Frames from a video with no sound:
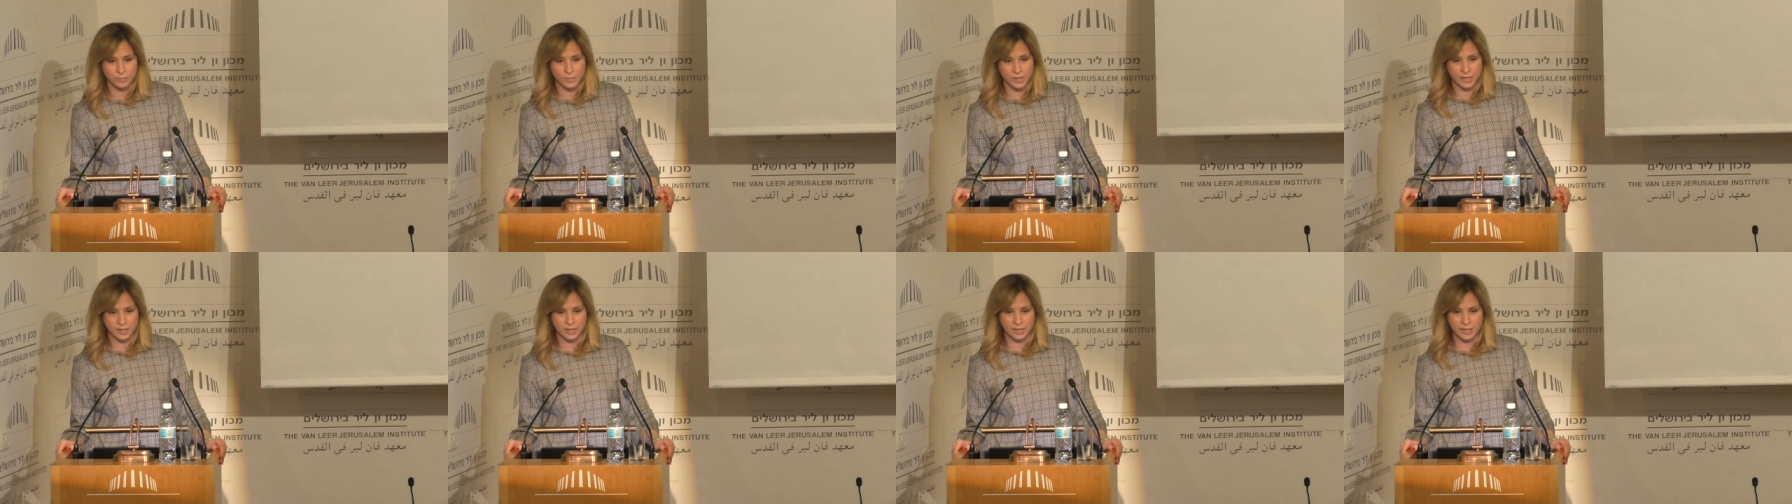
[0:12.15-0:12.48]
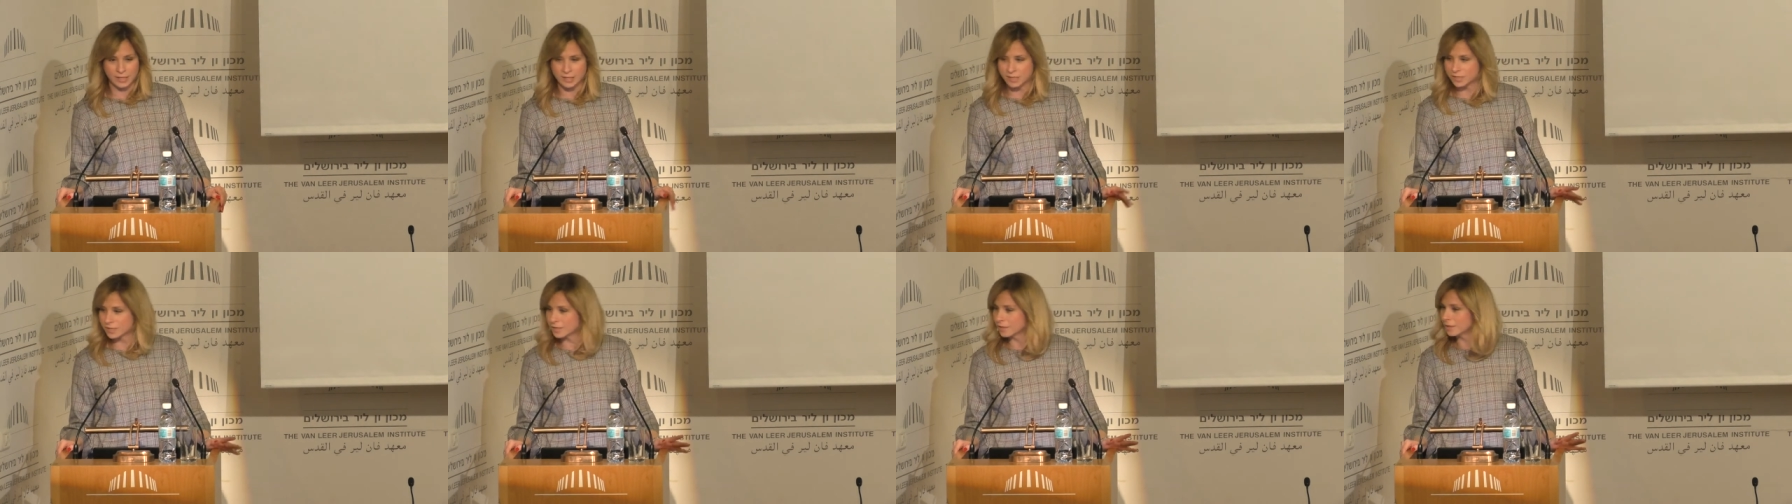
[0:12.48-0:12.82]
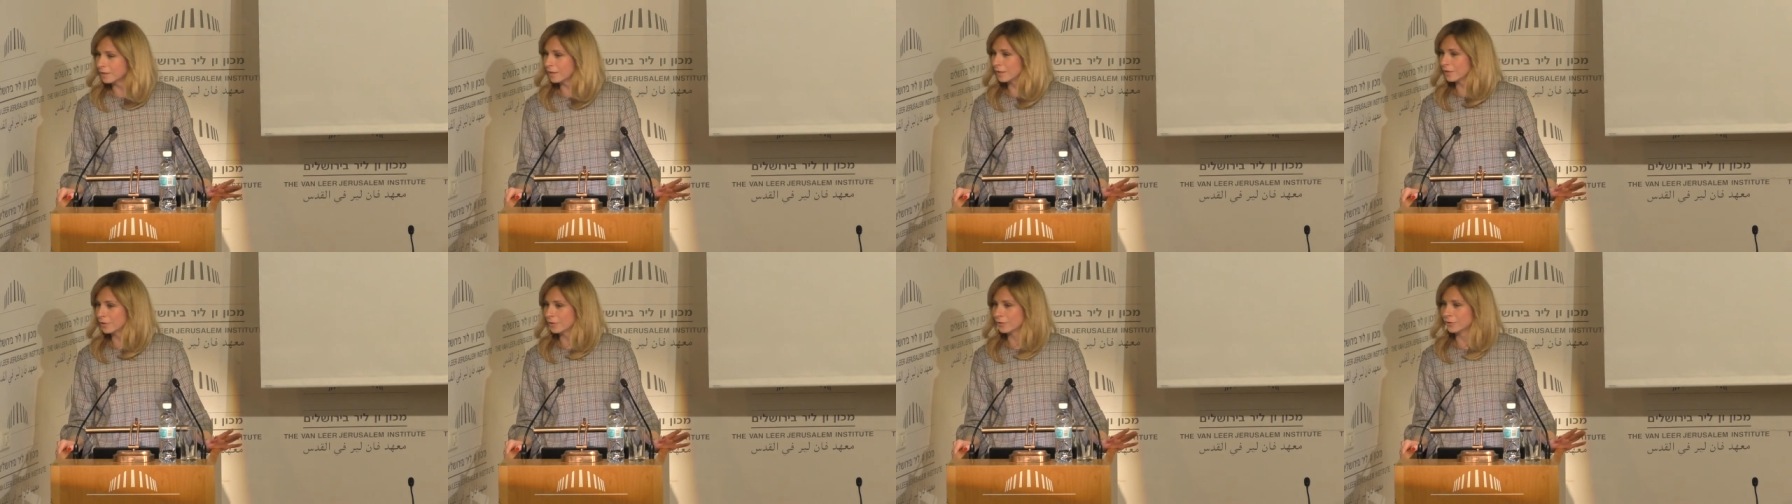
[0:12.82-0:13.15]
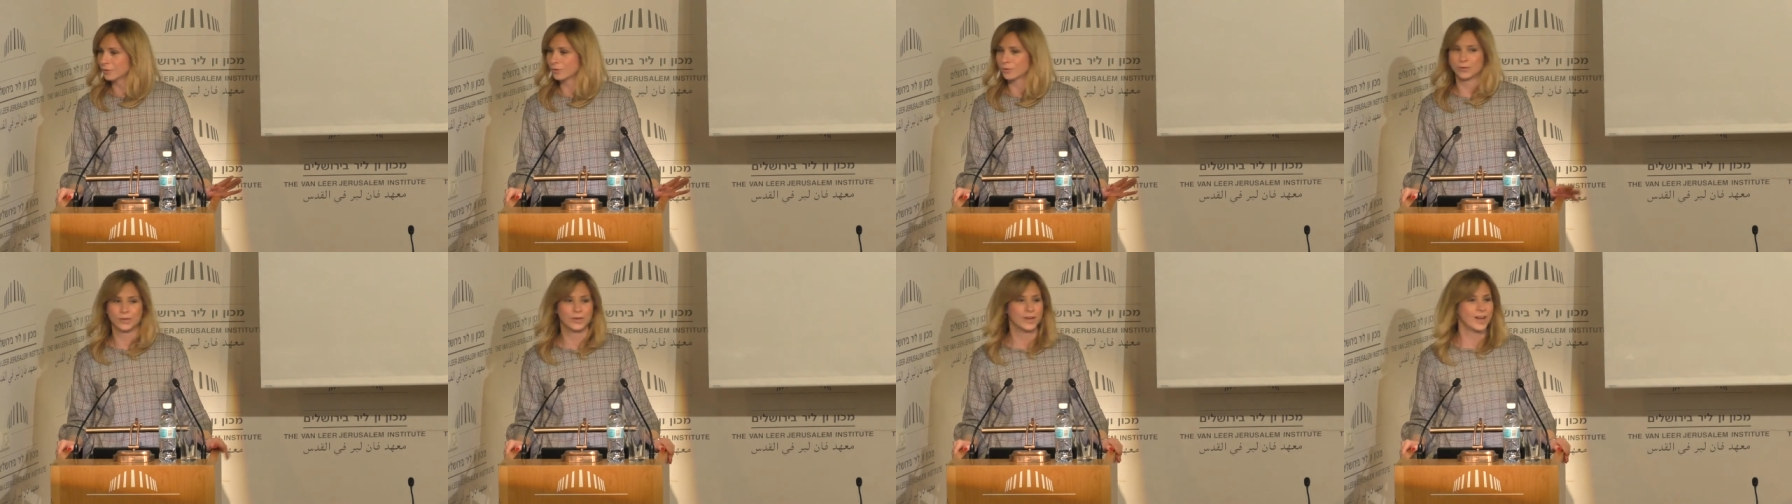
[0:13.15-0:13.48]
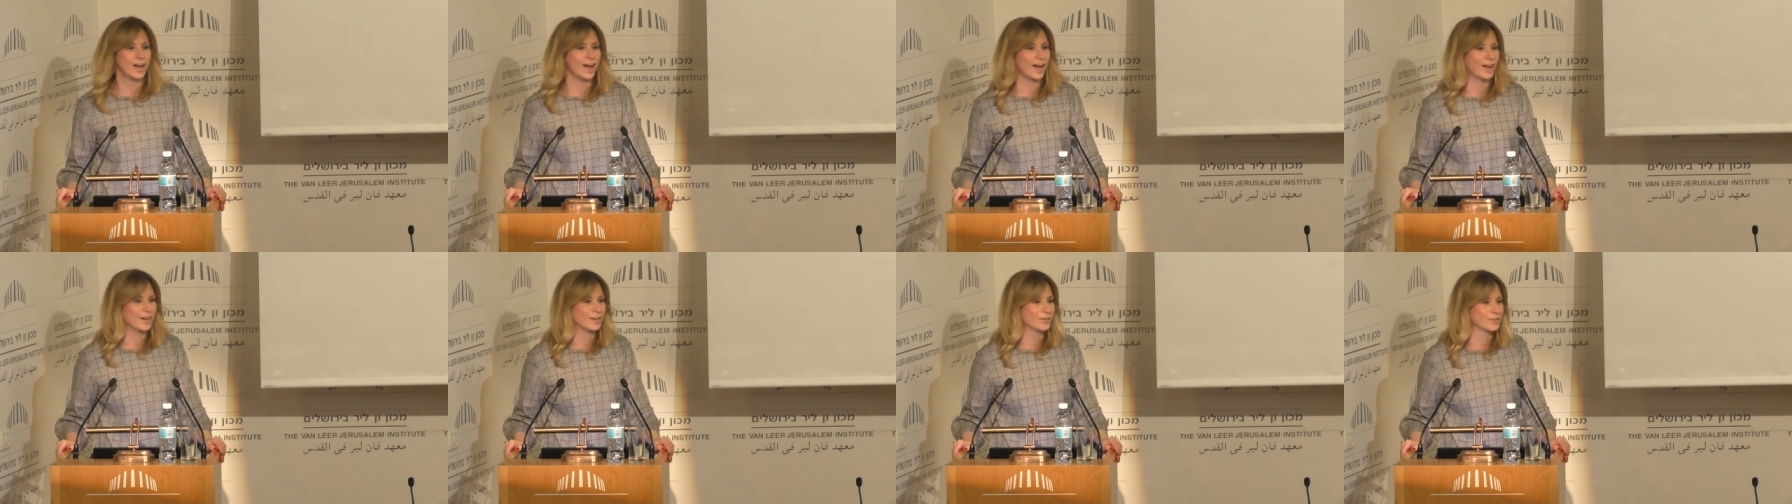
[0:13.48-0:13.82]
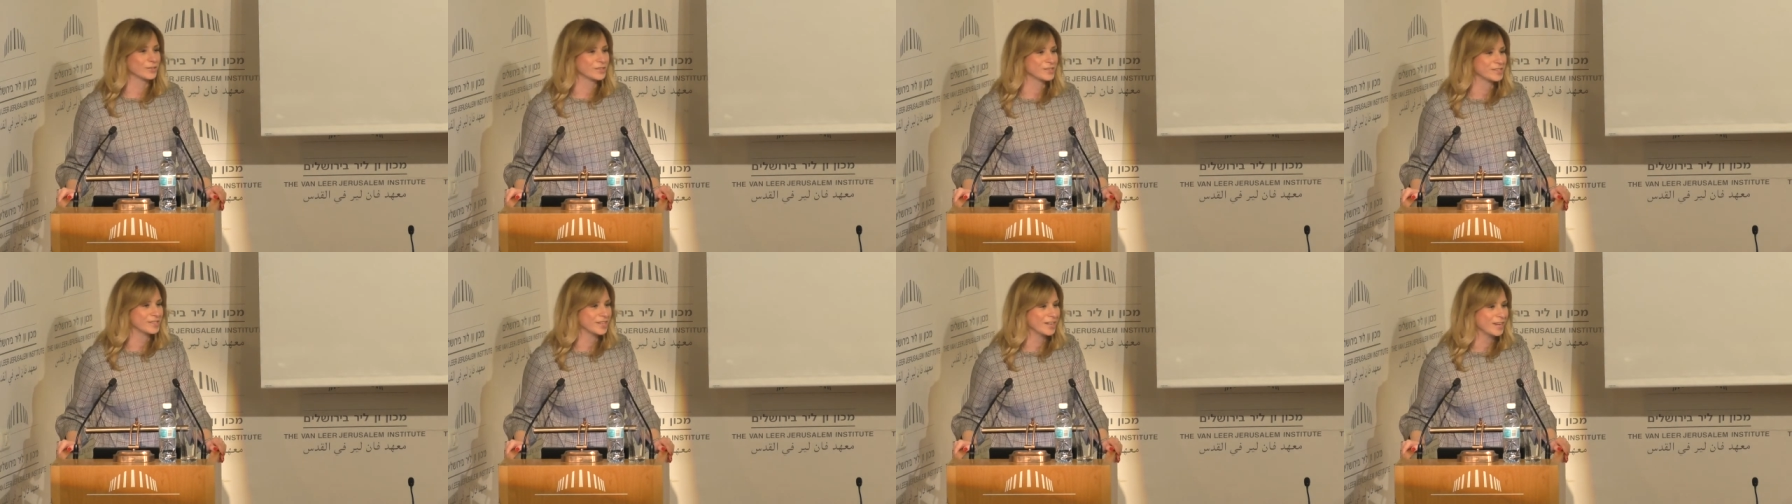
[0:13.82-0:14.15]
Meir Linzen, I don't know, I
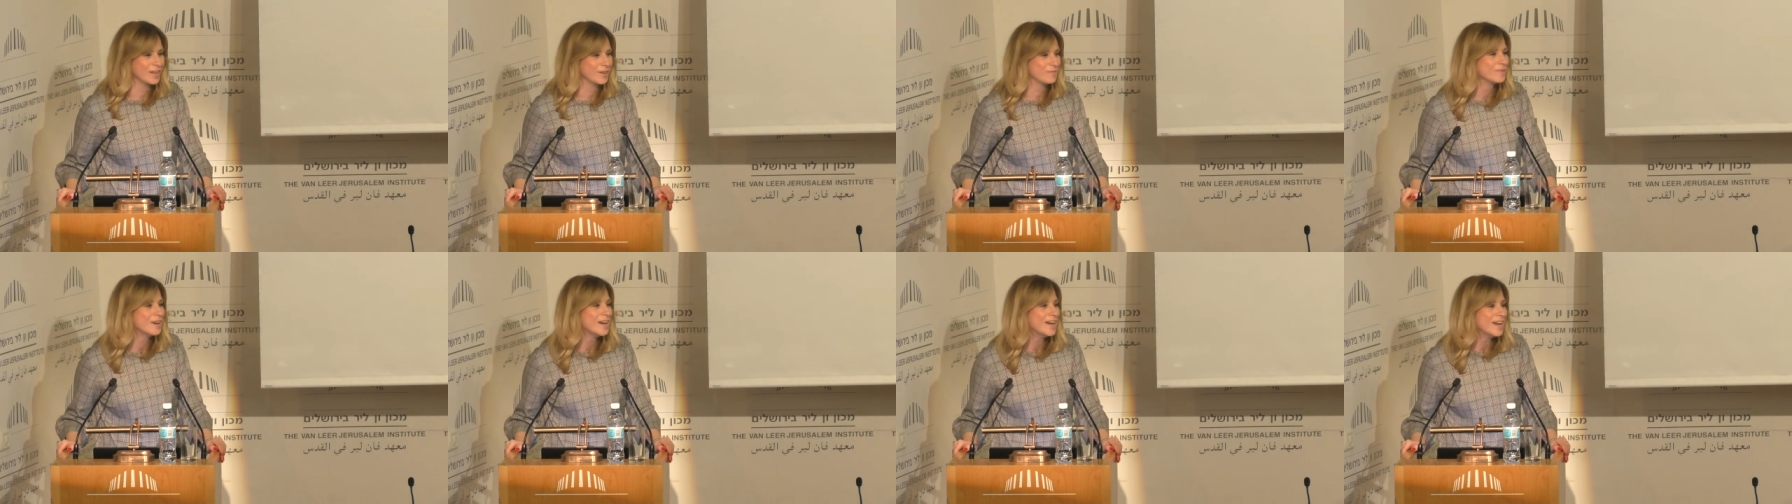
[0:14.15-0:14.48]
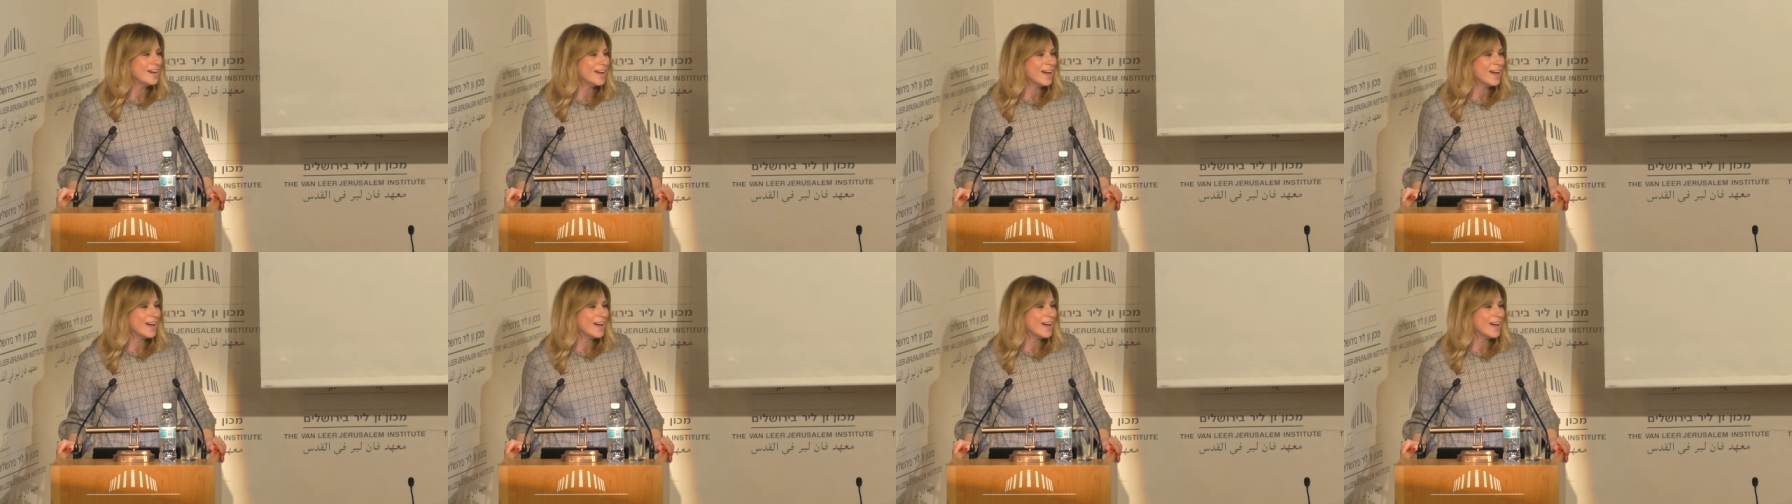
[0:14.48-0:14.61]
don't see him,